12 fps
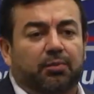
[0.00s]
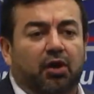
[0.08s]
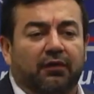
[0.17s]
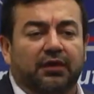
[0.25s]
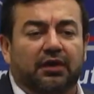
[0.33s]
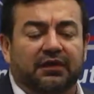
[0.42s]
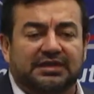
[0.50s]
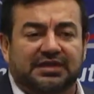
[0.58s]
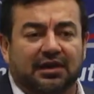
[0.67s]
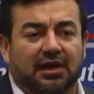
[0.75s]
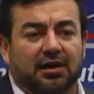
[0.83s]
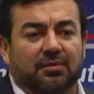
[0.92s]
Prophet of
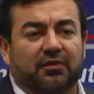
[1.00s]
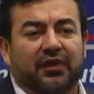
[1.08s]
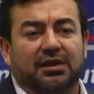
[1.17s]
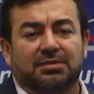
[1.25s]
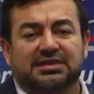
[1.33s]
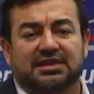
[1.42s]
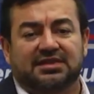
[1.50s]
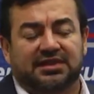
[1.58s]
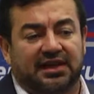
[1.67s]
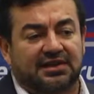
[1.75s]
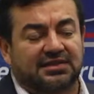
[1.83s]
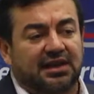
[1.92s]
Islam famously
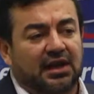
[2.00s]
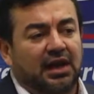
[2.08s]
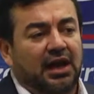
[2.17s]
says,